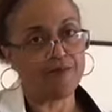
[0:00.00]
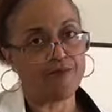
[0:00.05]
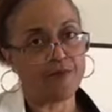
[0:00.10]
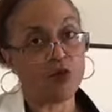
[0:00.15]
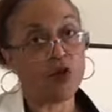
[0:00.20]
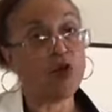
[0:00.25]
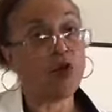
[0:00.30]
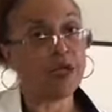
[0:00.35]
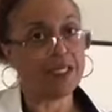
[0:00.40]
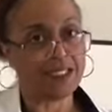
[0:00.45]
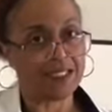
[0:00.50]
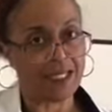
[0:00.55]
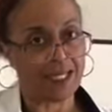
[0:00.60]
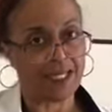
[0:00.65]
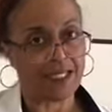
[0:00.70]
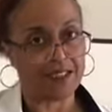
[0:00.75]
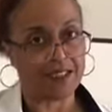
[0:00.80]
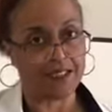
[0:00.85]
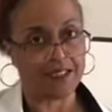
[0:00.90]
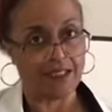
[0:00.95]

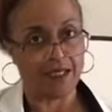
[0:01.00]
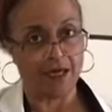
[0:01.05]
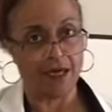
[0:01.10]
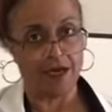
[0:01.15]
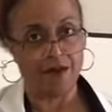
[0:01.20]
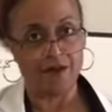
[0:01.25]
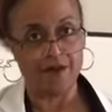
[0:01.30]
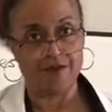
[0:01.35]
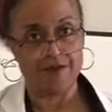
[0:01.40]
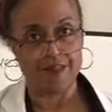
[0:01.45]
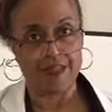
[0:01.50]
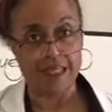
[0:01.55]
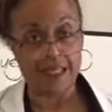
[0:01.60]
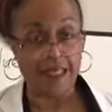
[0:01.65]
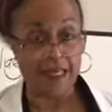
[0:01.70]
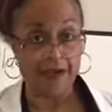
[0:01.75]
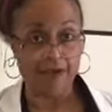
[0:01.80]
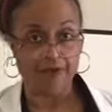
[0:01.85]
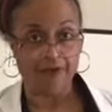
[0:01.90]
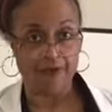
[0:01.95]
cortex of the
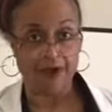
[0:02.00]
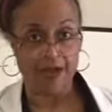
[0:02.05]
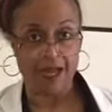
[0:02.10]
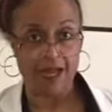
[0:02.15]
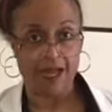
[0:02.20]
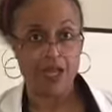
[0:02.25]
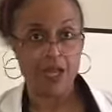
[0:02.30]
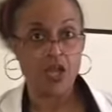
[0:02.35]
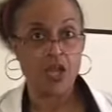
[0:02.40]
nephron.